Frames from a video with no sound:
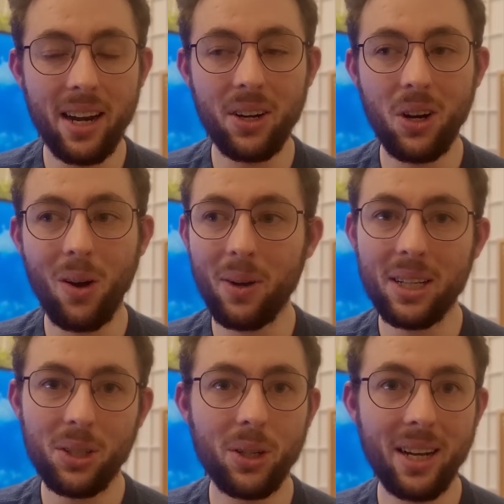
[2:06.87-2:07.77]
of go in
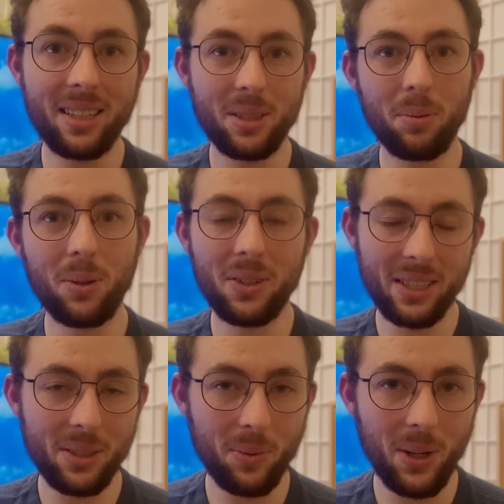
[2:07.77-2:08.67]
to explore
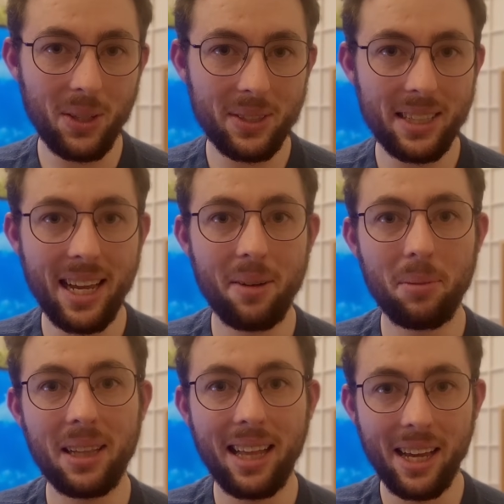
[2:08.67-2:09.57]
these worlds and
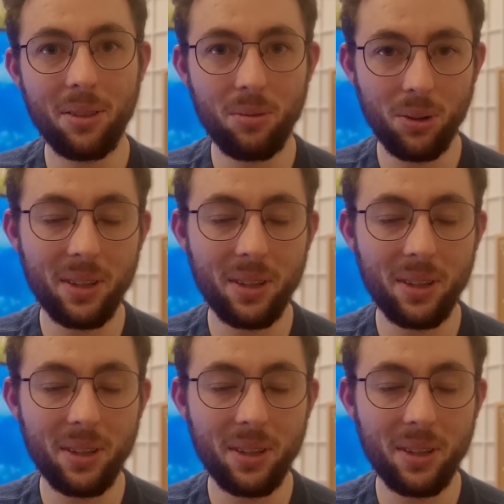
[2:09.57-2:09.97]
play through the